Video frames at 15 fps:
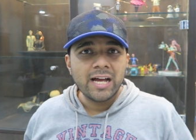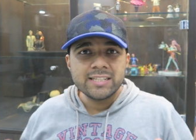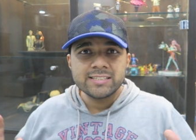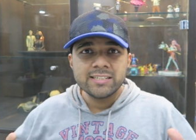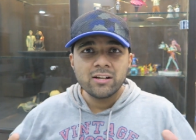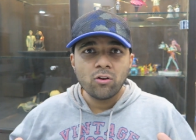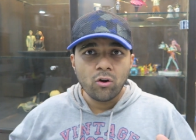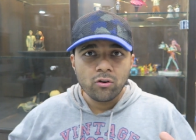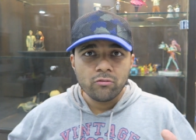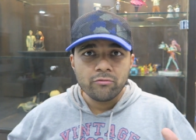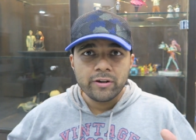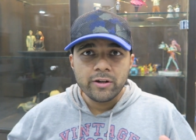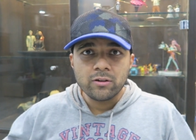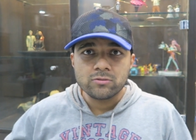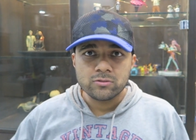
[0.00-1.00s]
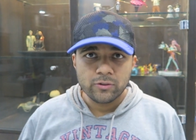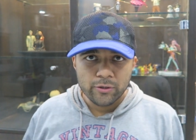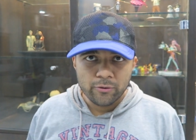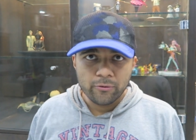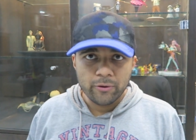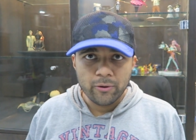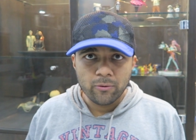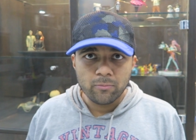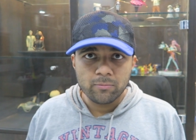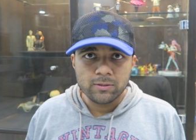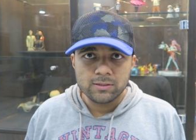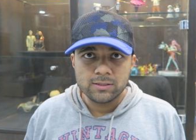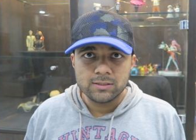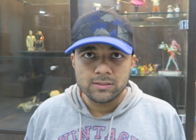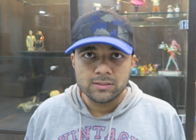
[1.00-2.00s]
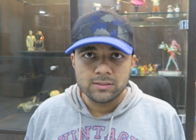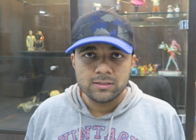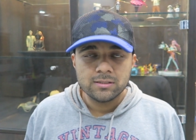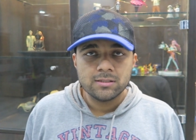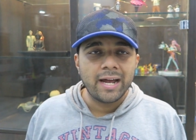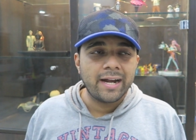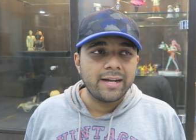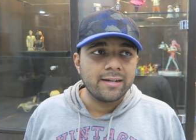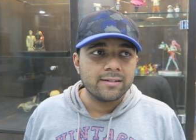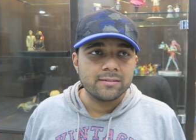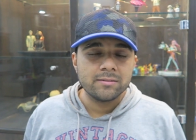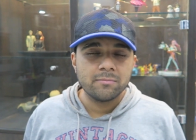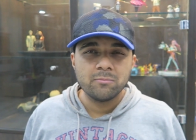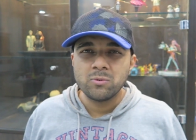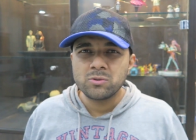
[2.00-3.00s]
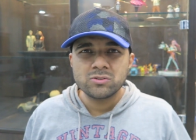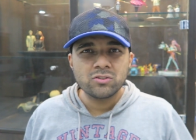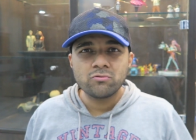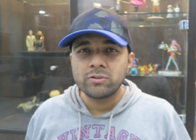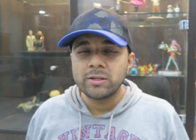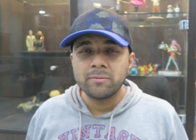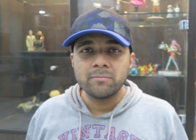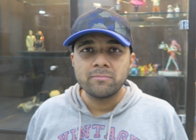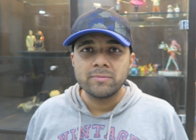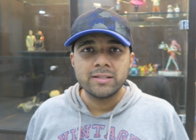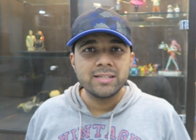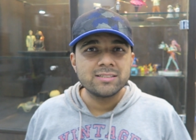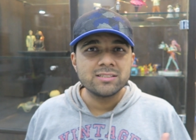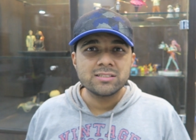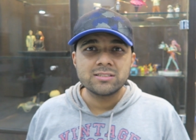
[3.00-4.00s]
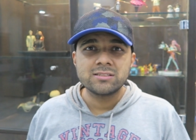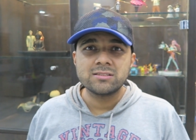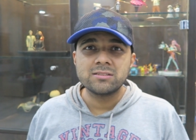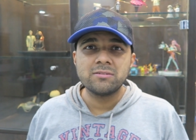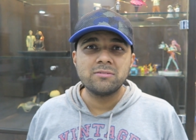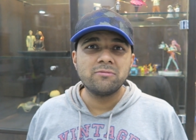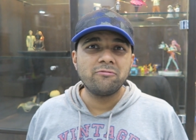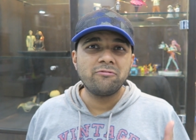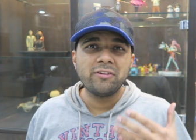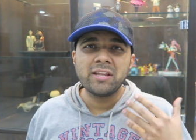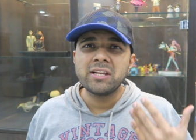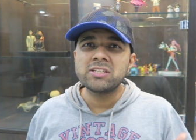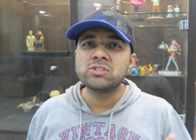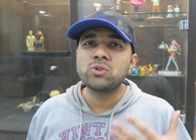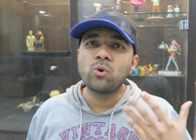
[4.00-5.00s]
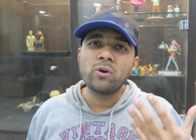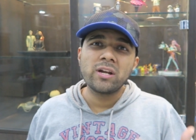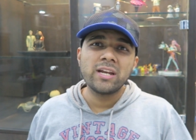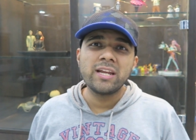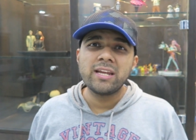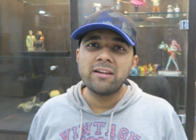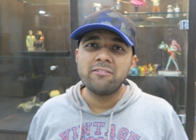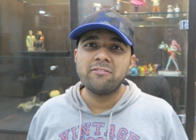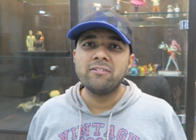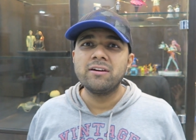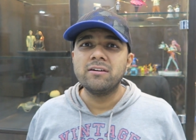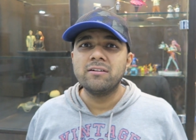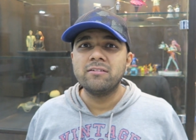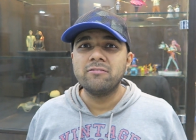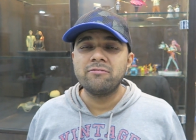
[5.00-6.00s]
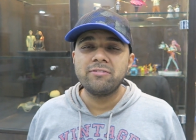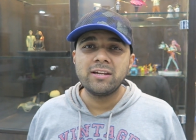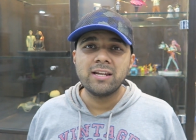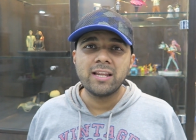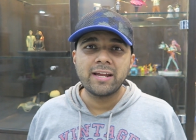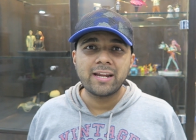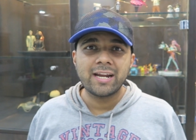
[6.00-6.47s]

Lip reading: I see a lot of videos on YouTube and most of them, they just very strongly feel